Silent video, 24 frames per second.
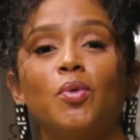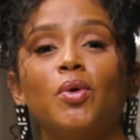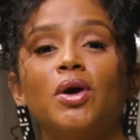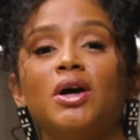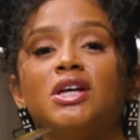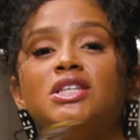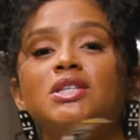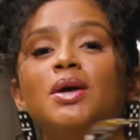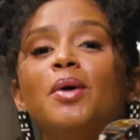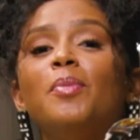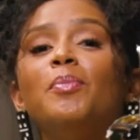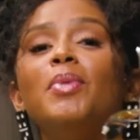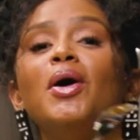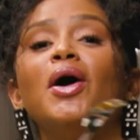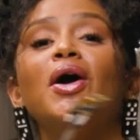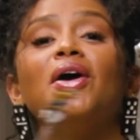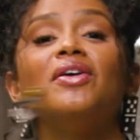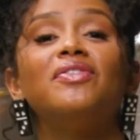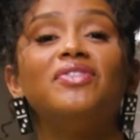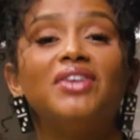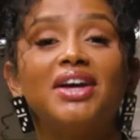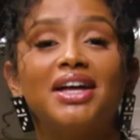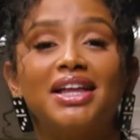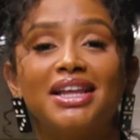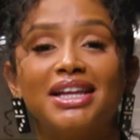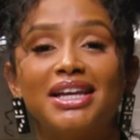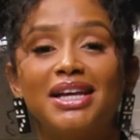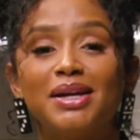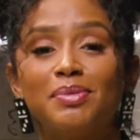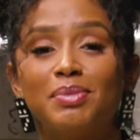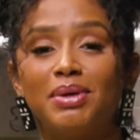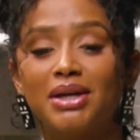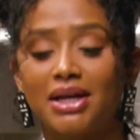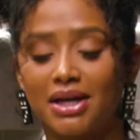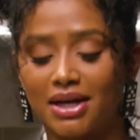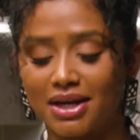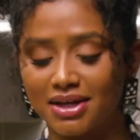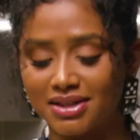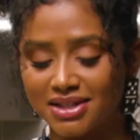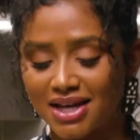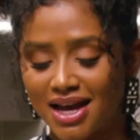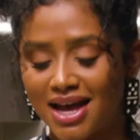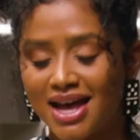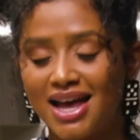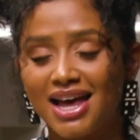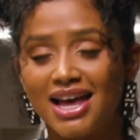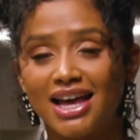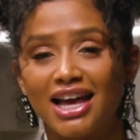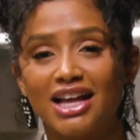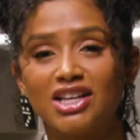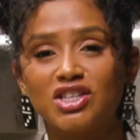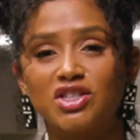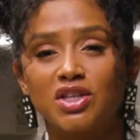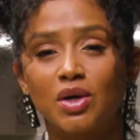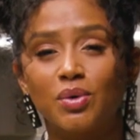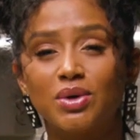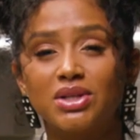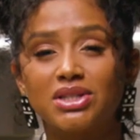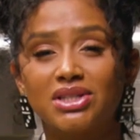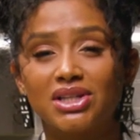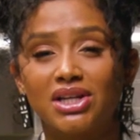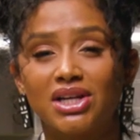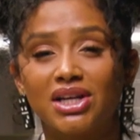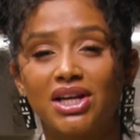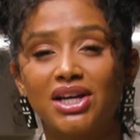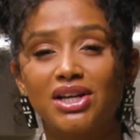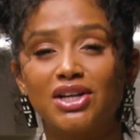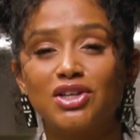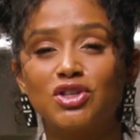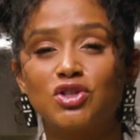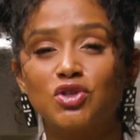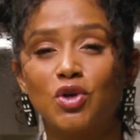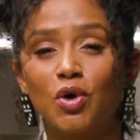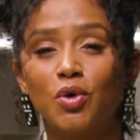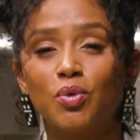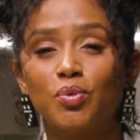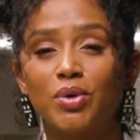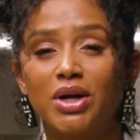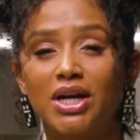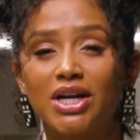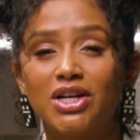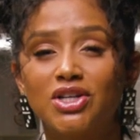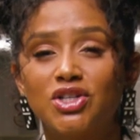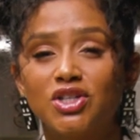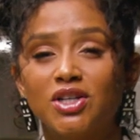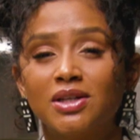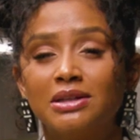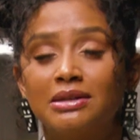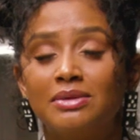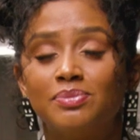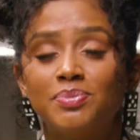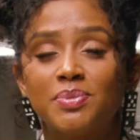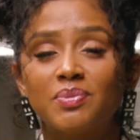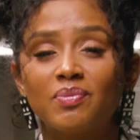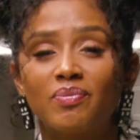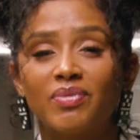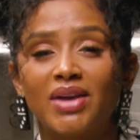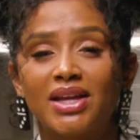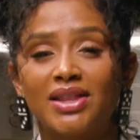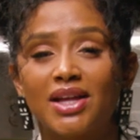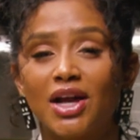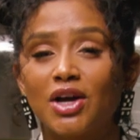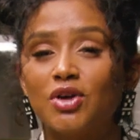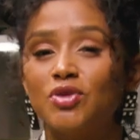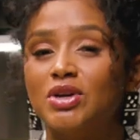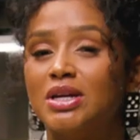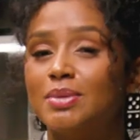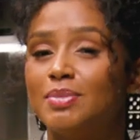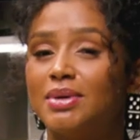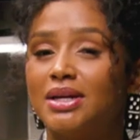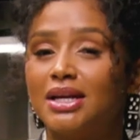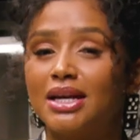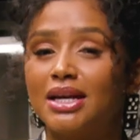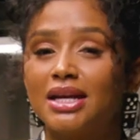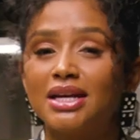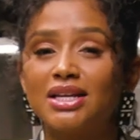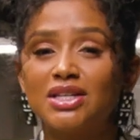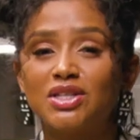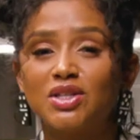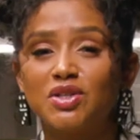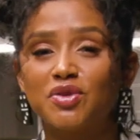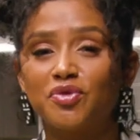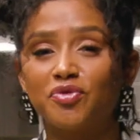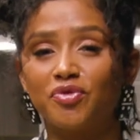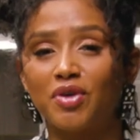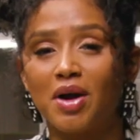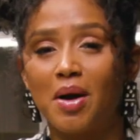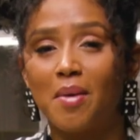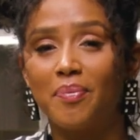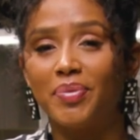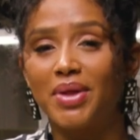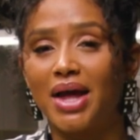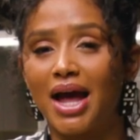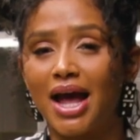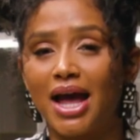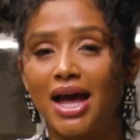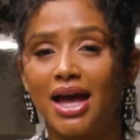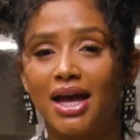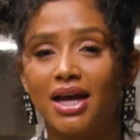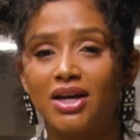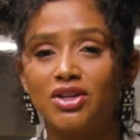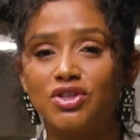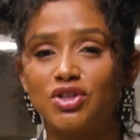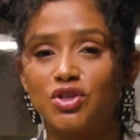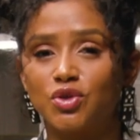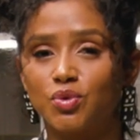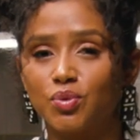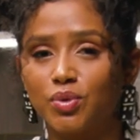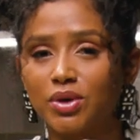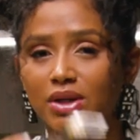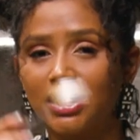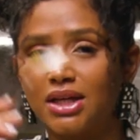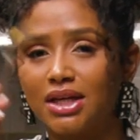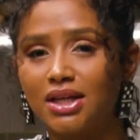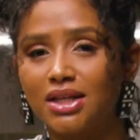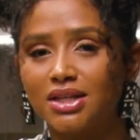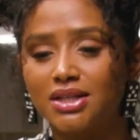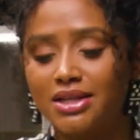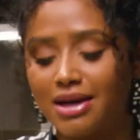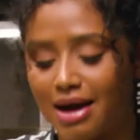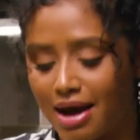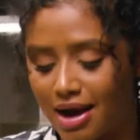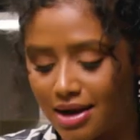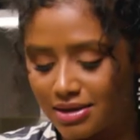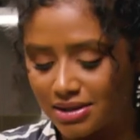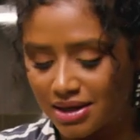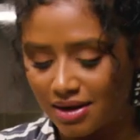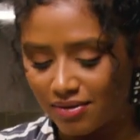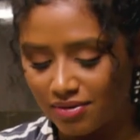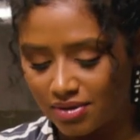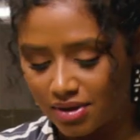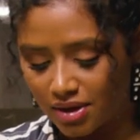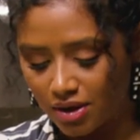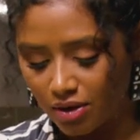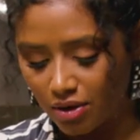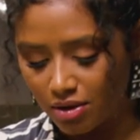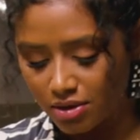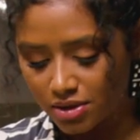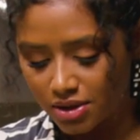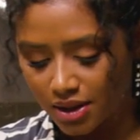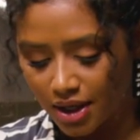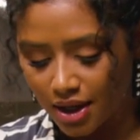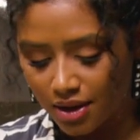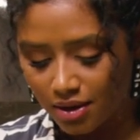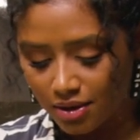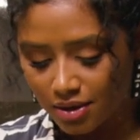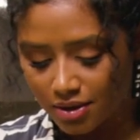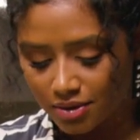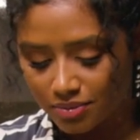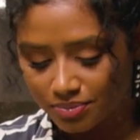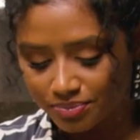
works perfectly because it's so acidic and it's so rich, and that creaminess from the egg just really ties everything all together.